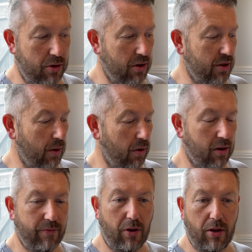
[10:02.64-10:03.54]
and see what I
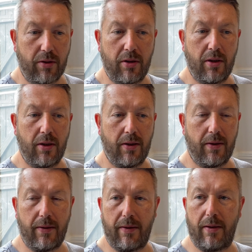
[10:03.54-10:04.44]
can find.
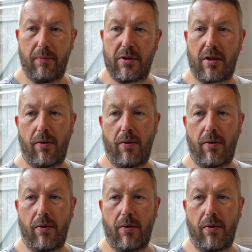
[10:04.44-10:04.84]
Let's go